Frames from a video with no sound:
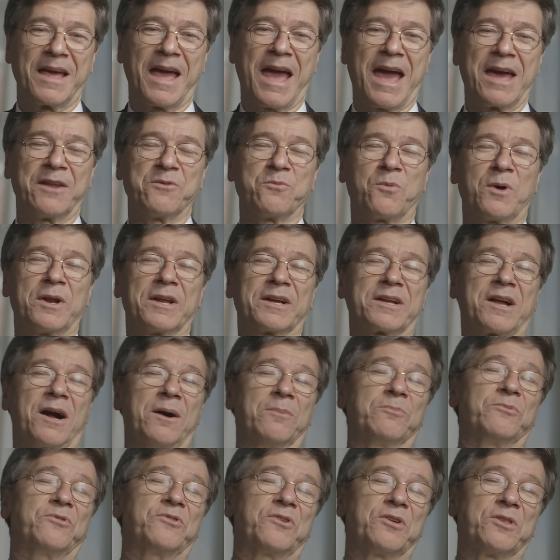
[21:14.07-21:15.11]
And when it
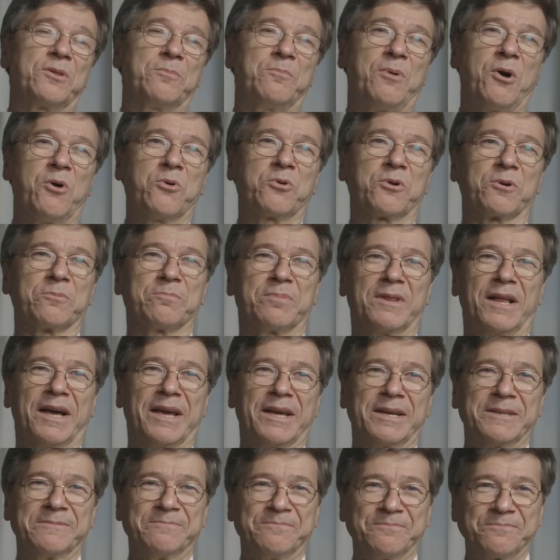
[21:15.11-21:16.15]
comes to the poker
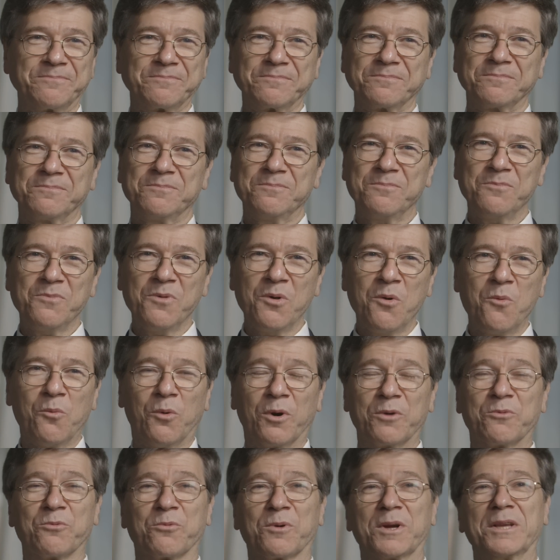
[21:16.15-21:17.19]
playing,
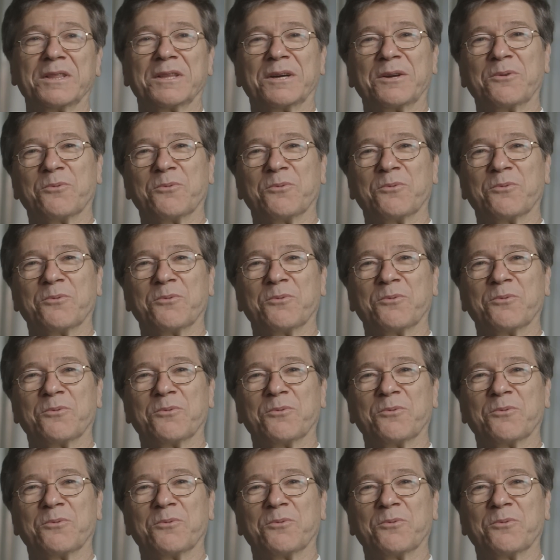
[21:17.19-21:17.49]
what really